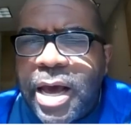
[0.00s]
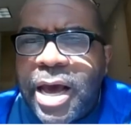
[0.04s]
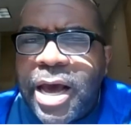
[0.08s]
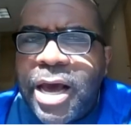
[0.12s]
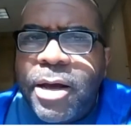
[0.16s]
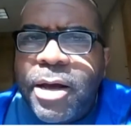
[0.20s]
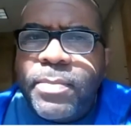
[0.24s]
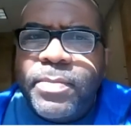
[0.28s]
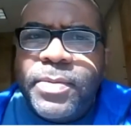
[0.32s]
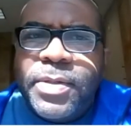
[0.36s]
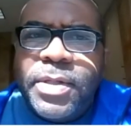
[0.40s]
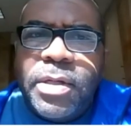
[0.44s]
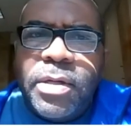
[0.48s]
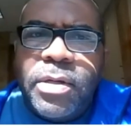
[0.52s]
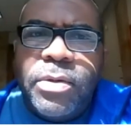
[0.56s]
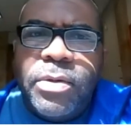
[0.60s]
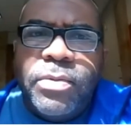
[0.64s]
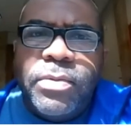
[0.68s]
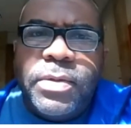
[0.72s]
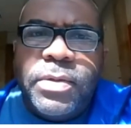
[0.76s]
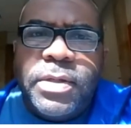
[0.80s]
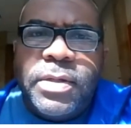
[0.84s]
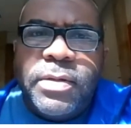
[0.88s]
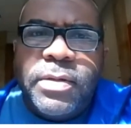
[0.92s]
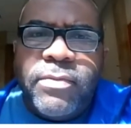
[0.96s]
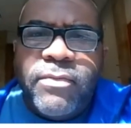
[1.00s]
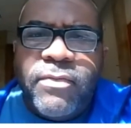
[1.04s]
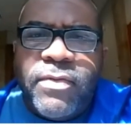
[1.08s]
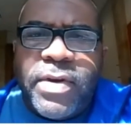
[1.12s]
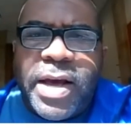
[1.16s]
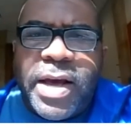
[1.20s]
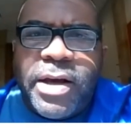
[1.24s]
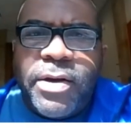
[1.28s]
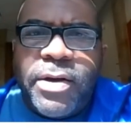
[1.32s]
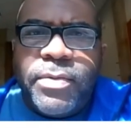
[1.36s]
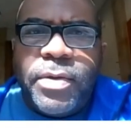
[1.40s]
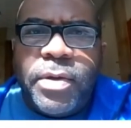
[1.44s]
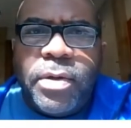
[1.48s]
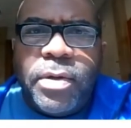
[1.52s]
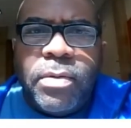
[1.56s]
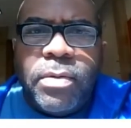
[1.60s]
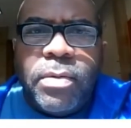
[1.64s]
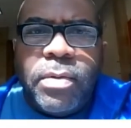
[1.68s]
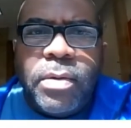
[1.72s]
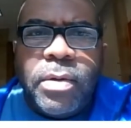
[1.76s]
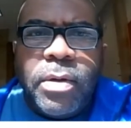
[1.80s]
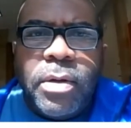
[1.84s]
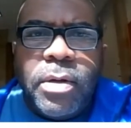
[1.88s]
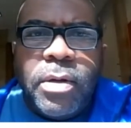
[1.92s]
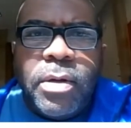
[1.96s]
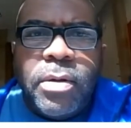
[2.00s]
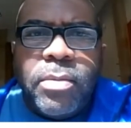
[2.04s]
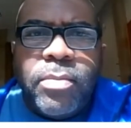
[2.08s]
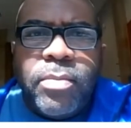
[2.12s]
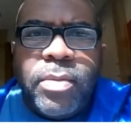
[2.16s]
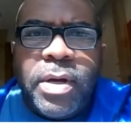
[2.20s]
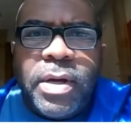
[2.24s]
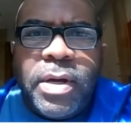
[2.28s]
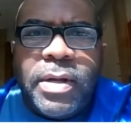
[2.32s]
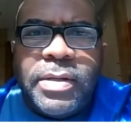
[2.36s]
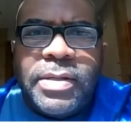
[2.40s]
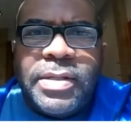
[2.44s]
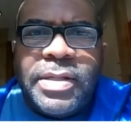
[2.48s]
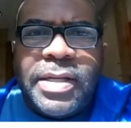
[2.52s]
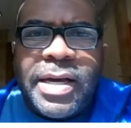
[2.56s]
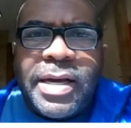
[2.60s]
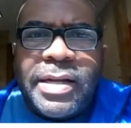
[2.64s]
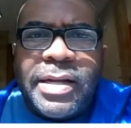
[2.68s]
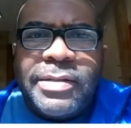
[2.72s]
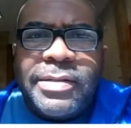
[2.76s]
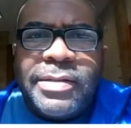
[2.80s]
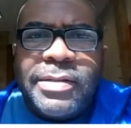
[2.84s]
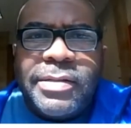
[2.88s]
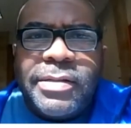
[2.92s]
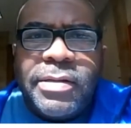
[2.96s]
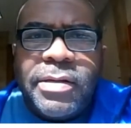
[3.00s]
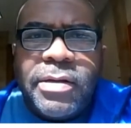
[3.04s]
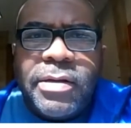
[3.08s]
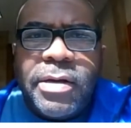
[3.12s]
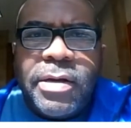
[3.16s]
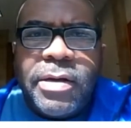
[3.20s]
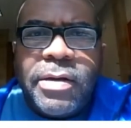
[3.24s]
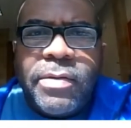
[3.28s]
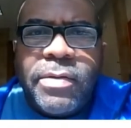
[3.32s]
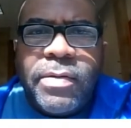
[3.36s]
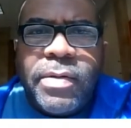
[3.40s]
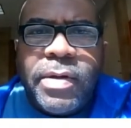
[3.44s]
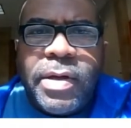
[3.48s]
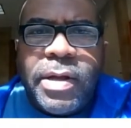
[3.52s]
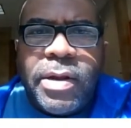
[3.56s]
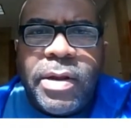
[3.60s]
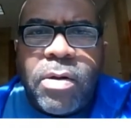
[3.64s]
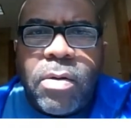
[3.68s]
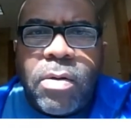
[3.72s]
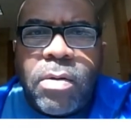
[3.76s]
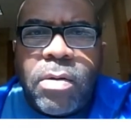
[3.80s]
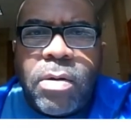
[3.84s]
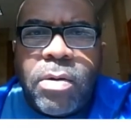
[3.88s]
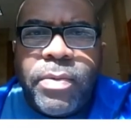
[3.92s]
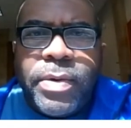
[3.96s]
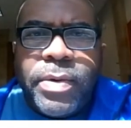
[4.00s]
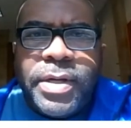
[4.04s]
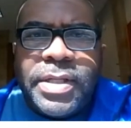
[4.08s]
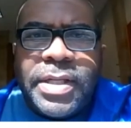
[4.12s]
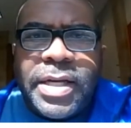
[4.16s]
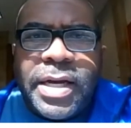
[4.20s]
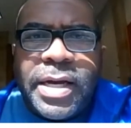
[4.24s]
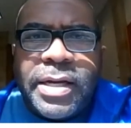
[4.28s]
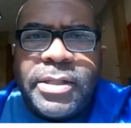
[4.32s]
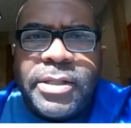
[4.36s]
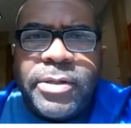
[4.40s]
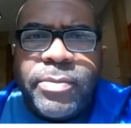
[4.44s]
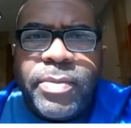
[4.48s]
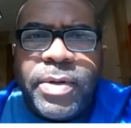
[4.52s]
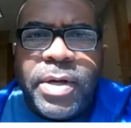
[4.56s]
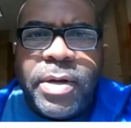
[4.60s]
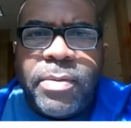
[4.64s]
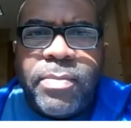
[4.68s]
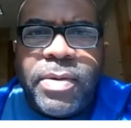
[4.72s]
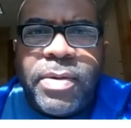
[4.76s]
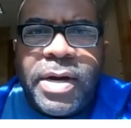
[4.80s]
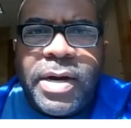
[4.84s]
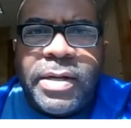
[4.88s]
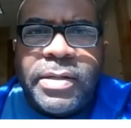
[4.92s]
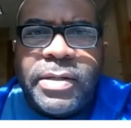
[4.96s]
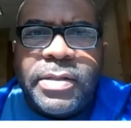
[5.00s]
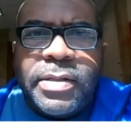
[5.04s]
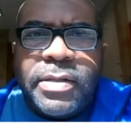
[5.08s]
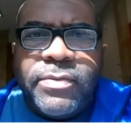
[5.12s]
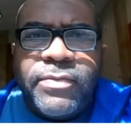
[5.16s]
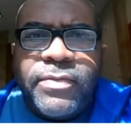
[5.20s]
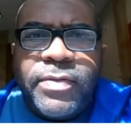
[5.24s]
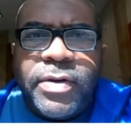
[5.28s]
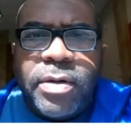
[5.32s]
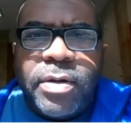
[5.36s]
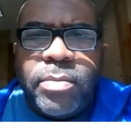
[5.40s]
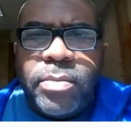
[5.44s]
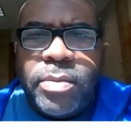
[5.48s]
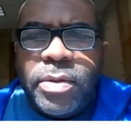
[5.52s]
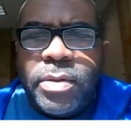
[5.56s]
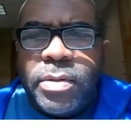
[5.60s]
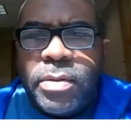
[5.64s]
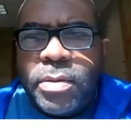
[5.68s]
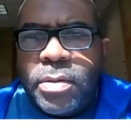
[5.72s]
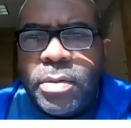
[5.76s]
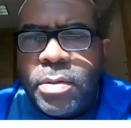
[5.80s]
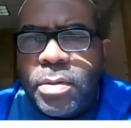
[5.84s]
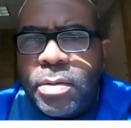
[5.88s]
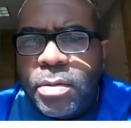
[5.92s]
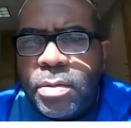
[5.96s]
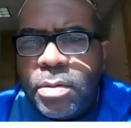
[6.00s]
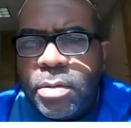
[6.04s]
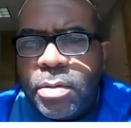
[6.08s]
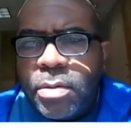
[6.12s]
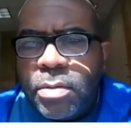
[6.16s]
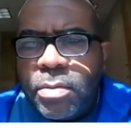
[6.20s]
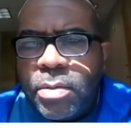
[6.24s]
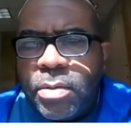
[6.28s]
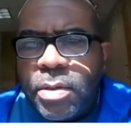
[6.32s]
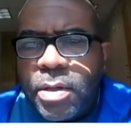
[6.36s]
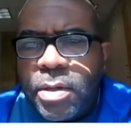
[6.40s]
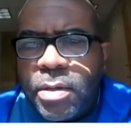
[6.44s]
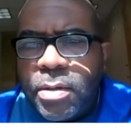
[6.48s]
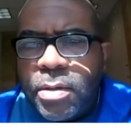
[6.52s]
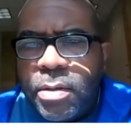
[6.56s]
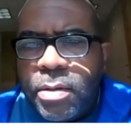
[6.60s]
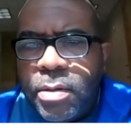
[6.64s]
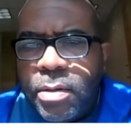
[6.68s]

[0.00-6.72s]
Absolute value means it always has to be a positive number. Okay.